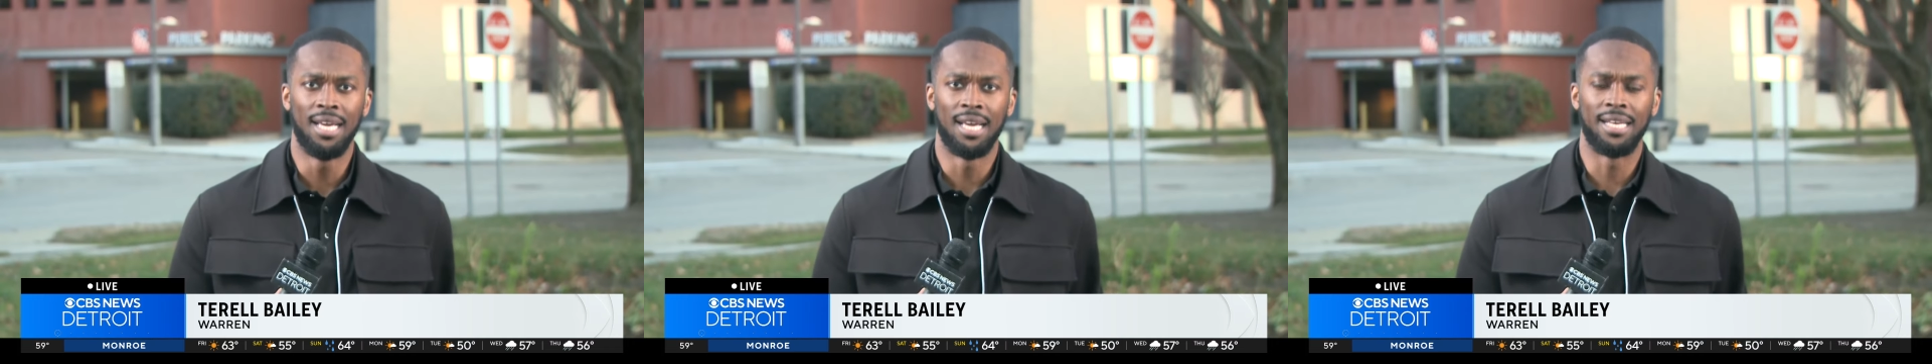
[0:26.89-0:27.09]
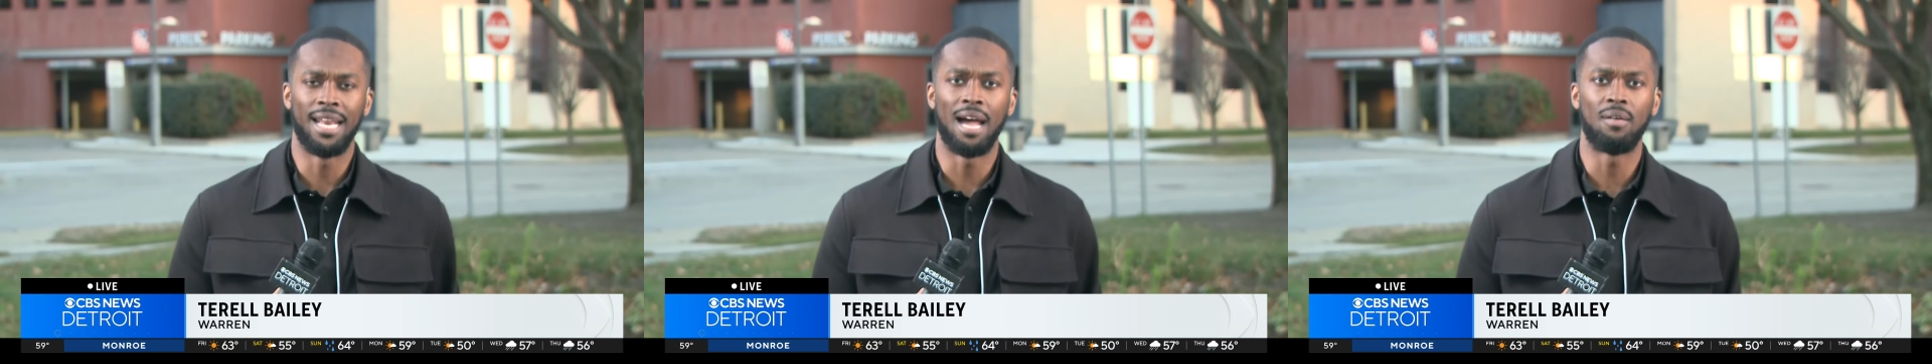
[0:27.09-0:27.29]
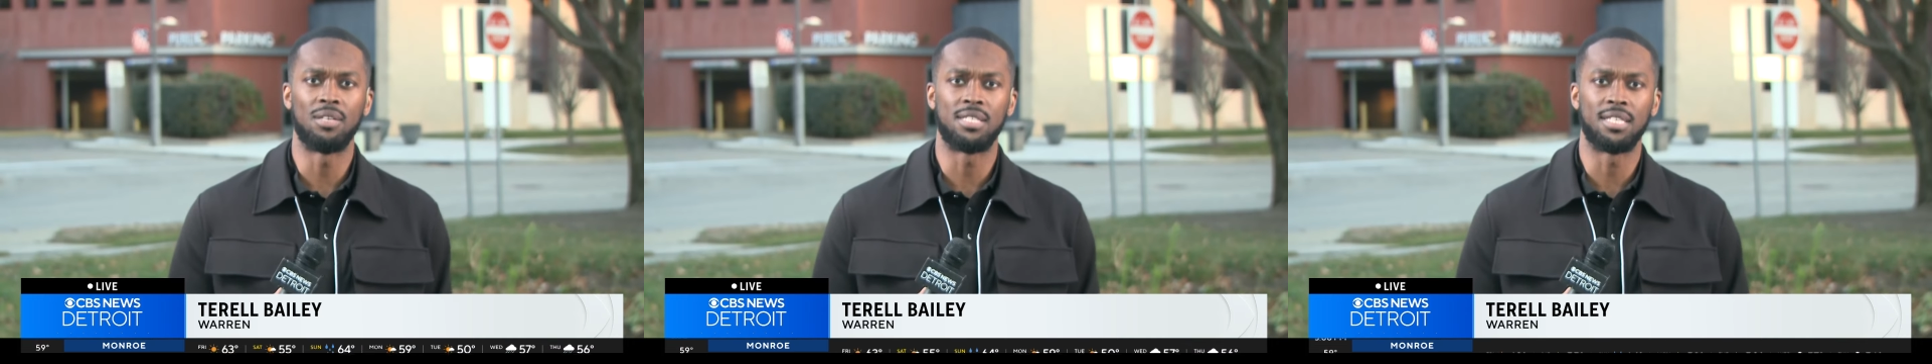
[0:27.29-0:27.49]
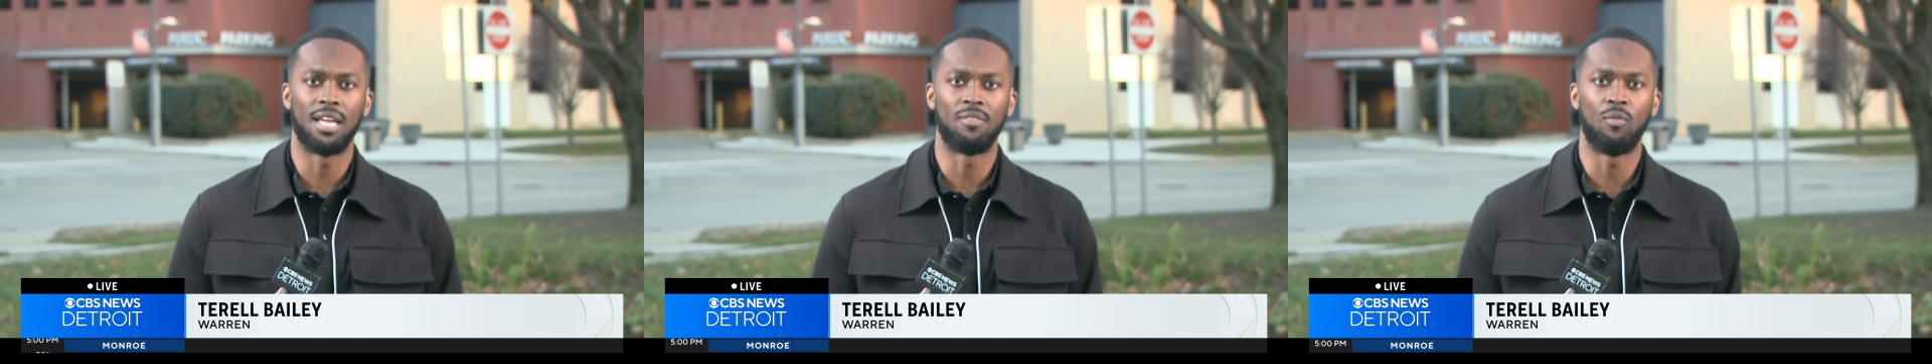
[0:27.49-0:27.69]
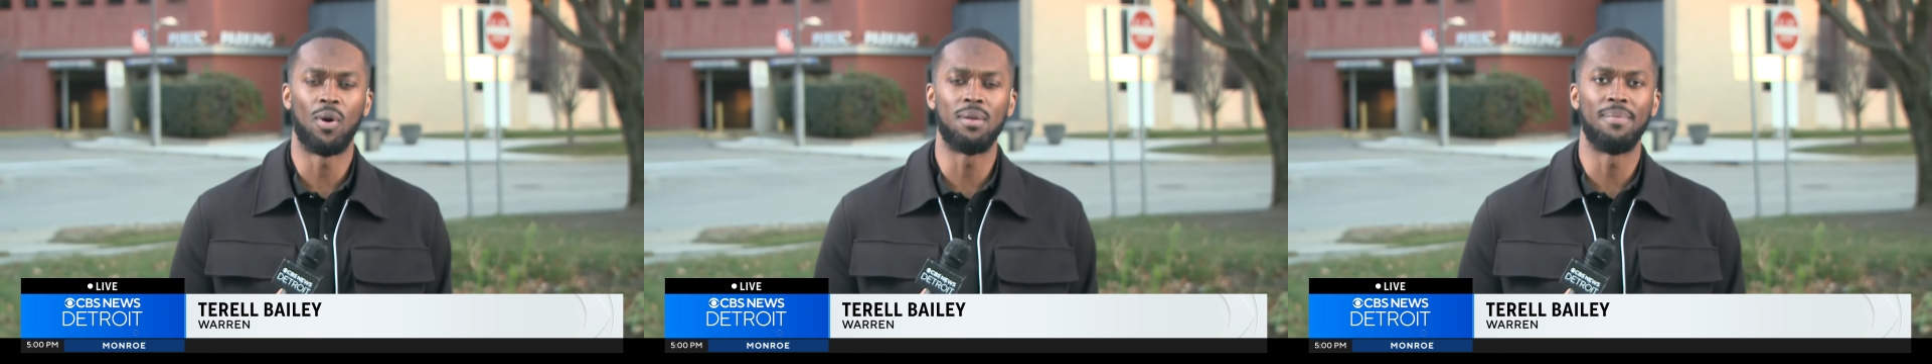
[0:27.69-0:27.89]
And now it's
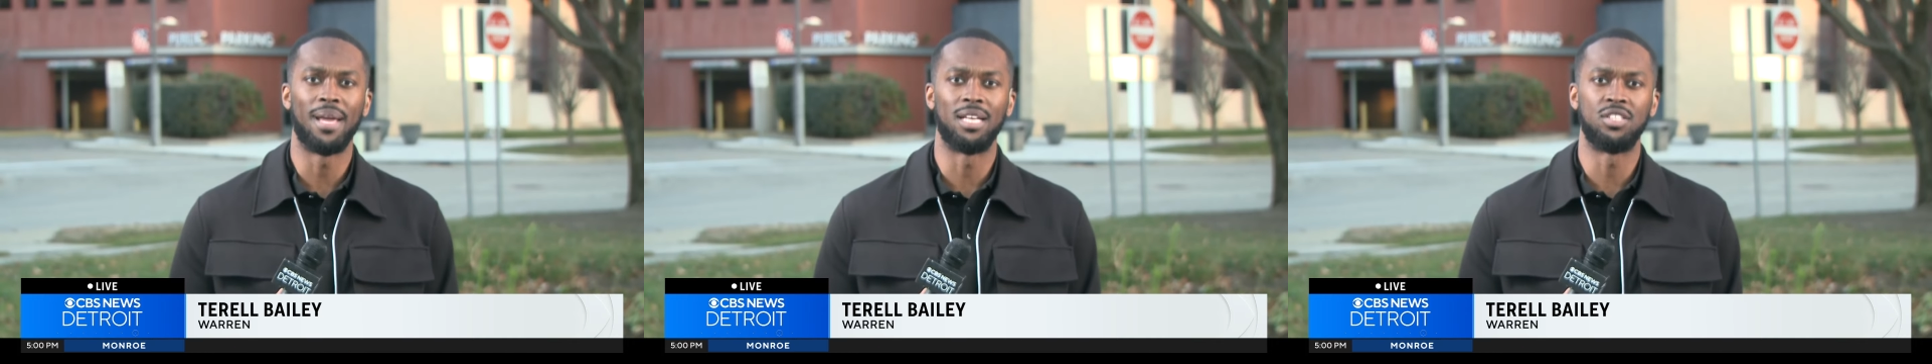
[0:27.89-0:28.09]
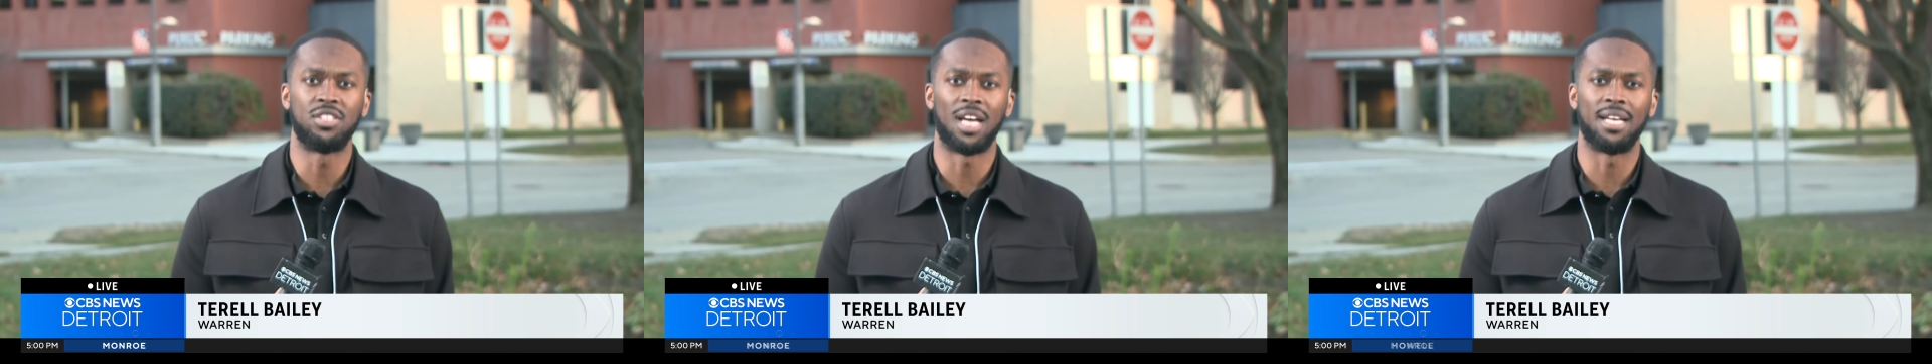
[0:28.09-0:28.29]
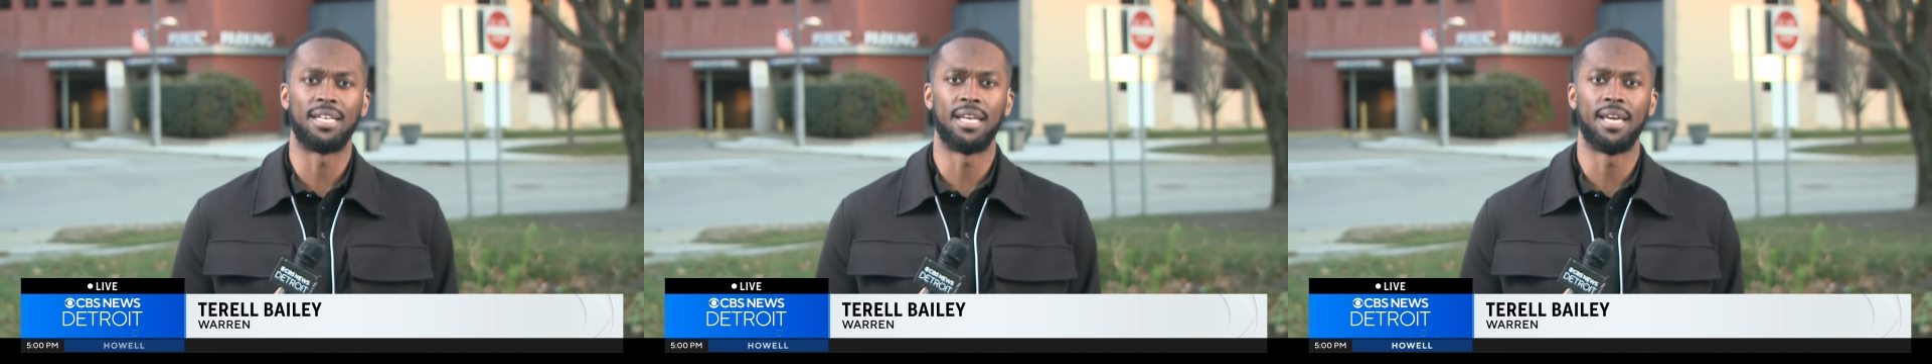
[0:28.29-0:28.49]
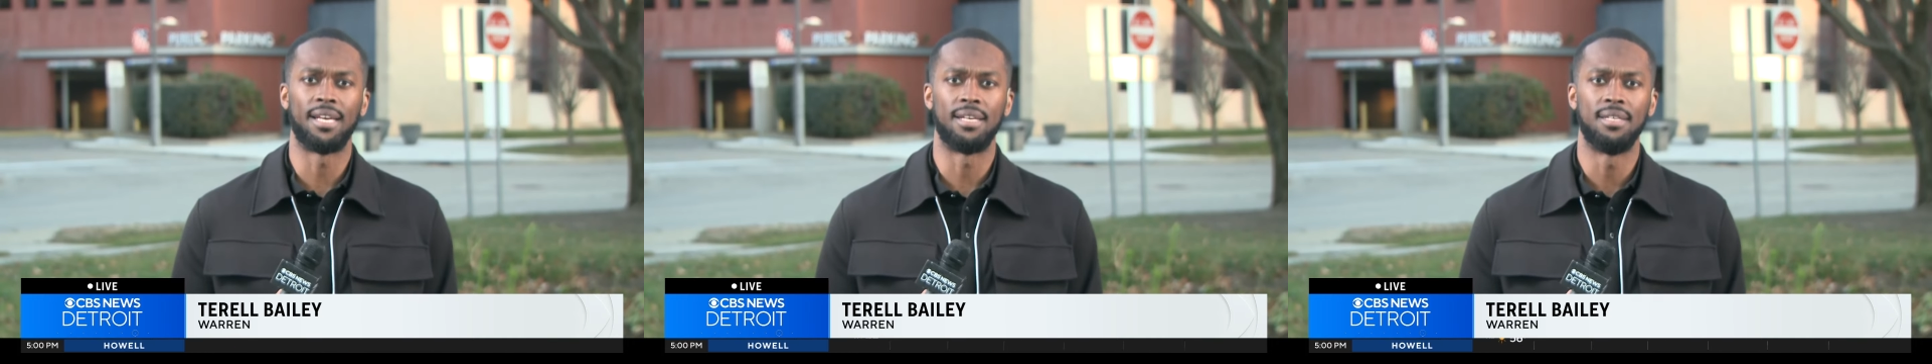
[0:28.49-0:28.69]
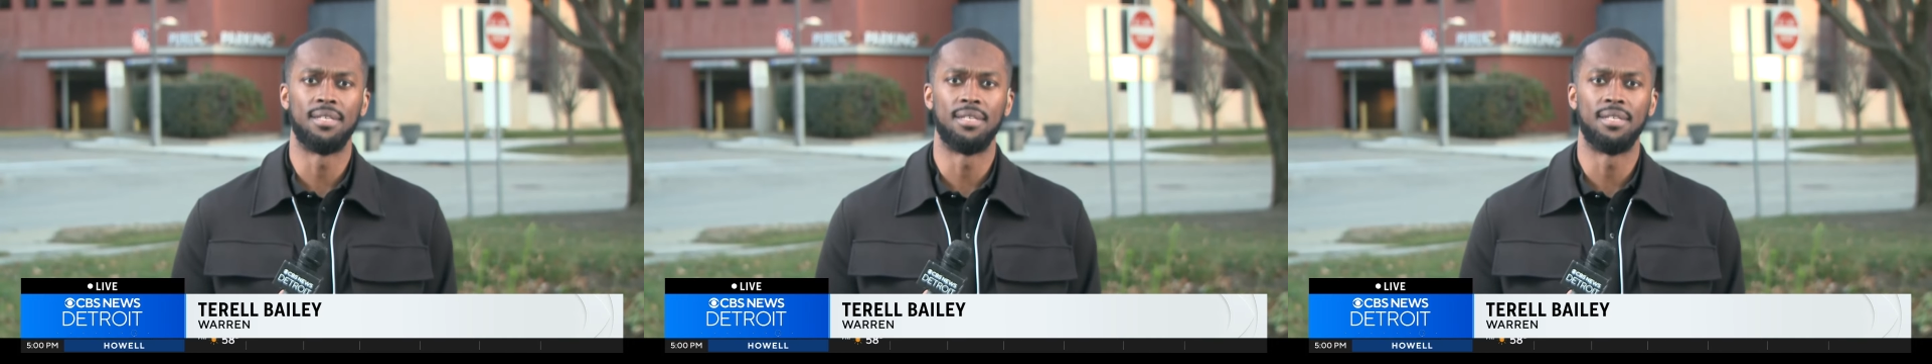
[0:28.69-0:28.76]
left one man shot dead.